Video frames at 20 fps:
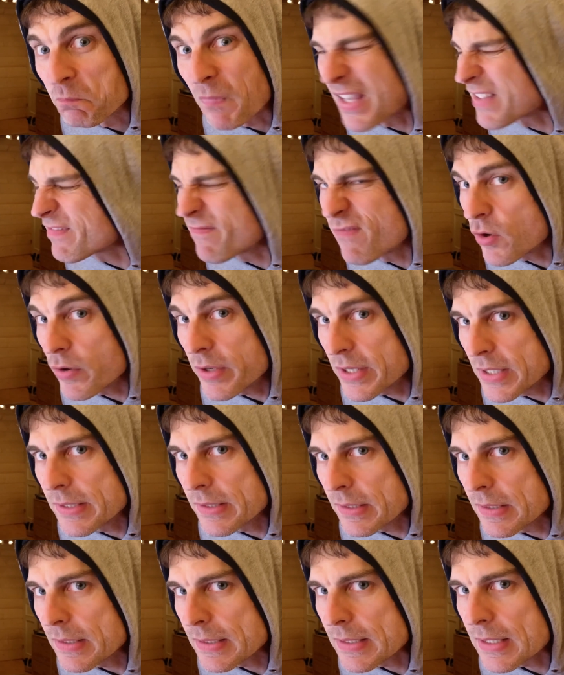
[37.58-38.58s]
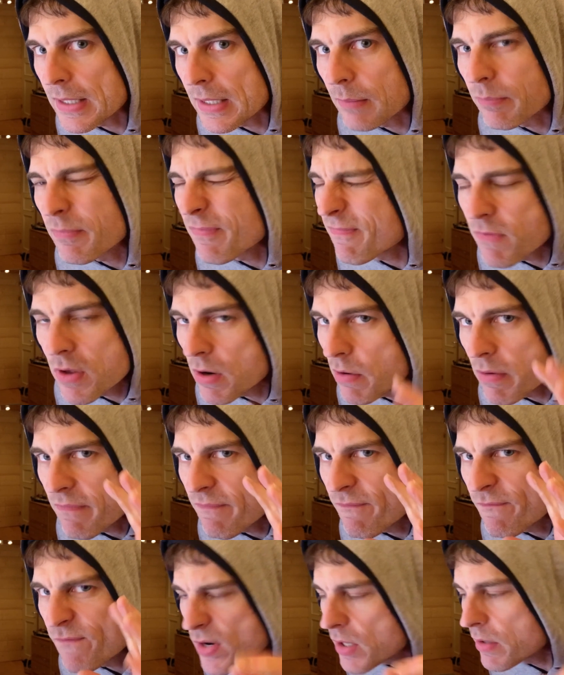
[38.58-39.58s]
Very easy to set up. Very,
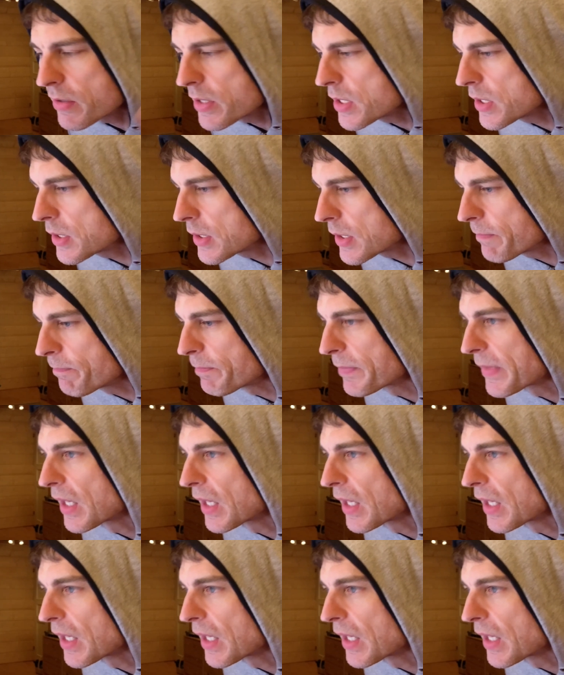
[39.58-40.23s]
very easy.